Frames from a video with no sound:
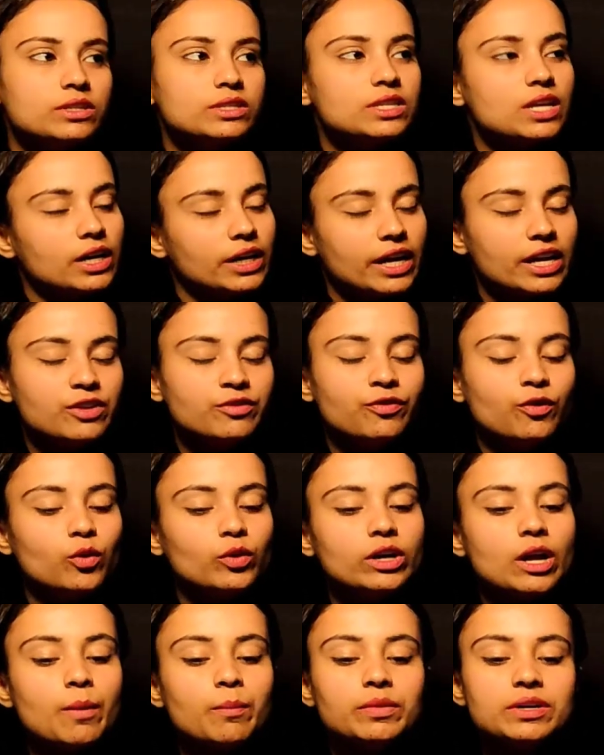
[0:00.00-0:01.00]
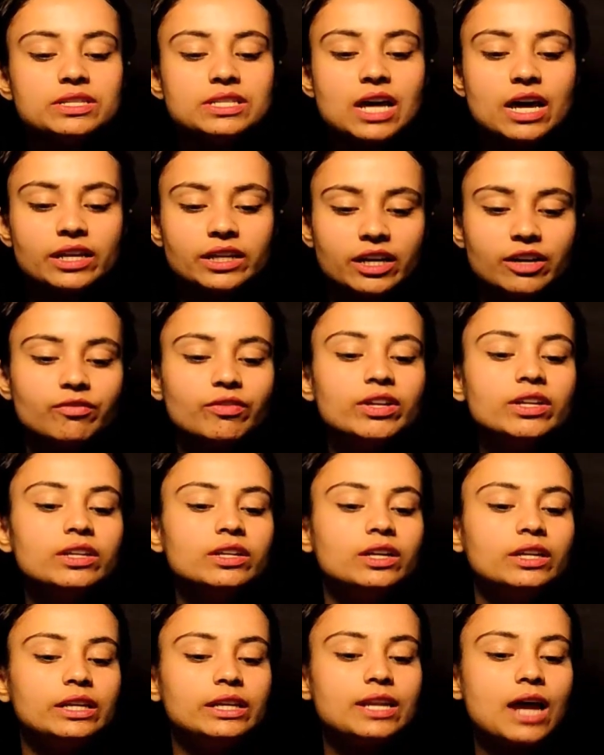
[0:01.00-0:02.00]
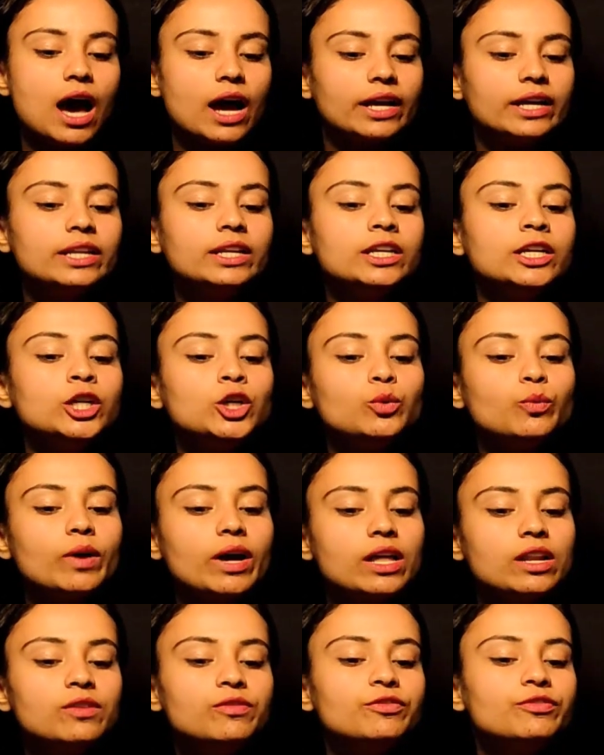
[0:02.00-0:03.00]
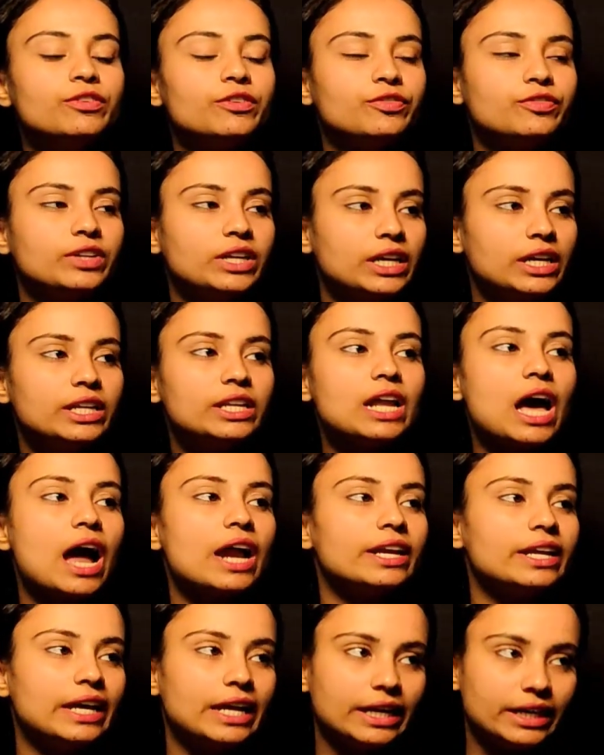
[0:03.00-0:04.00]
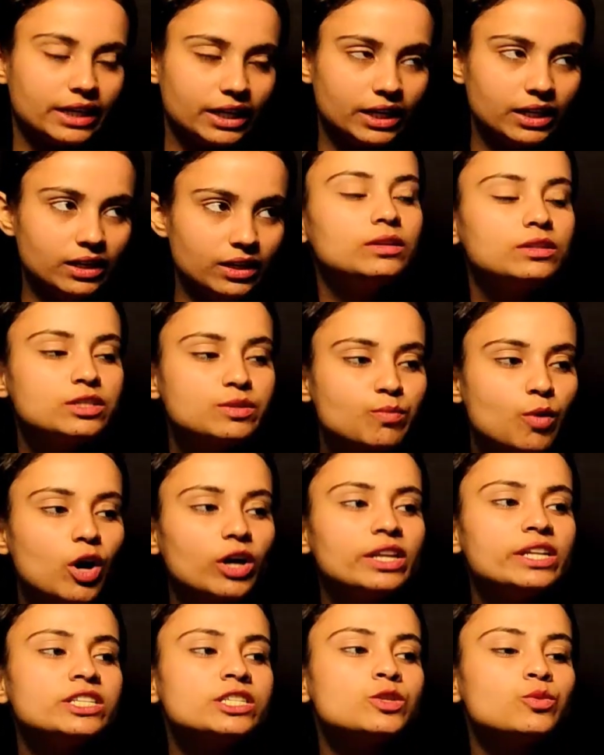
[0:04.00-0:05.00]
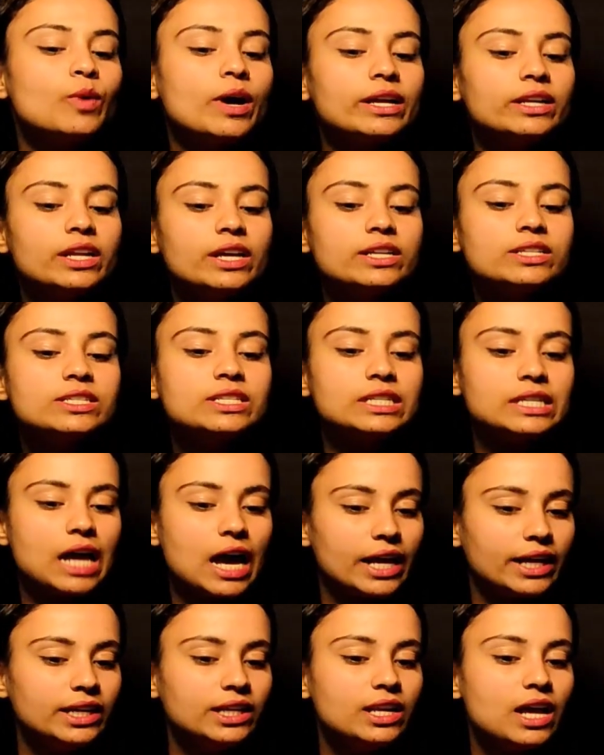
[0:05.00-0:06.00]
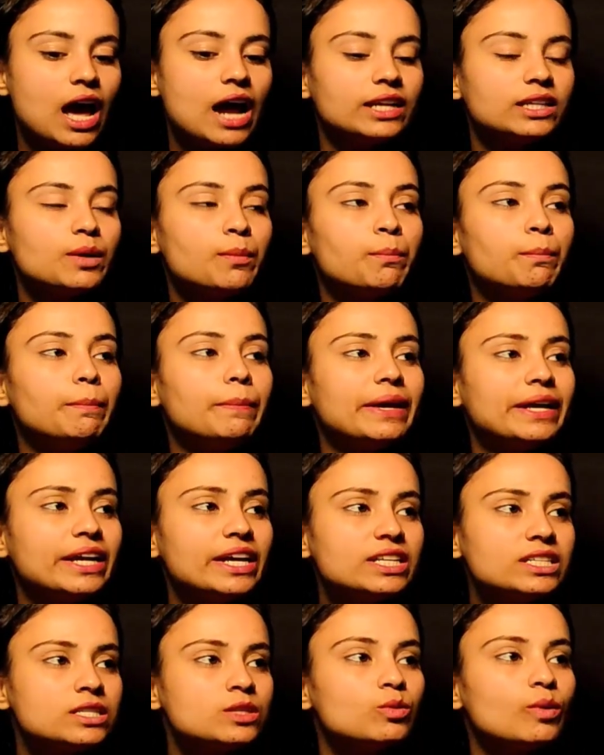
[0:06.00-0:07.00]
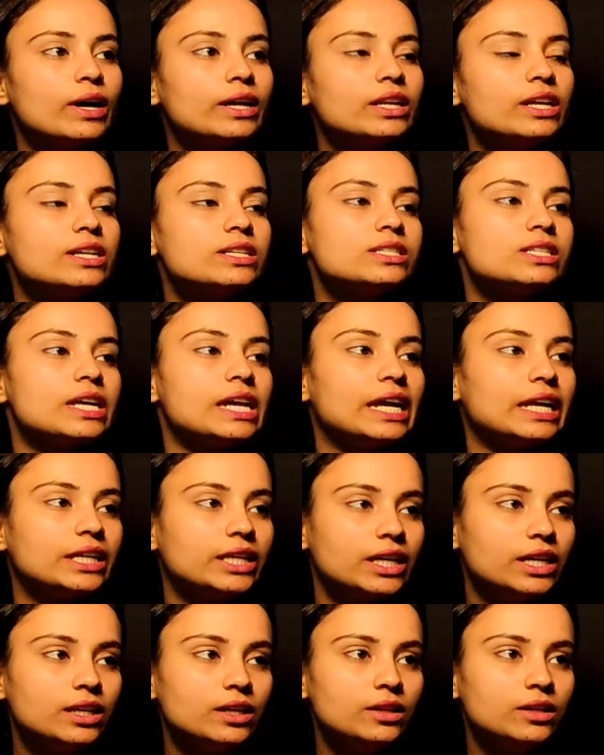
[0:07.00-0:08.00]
Again 4 numbers are given: 9, 12, 15 and 18. Smallest one is 9 and the biggest one is 18.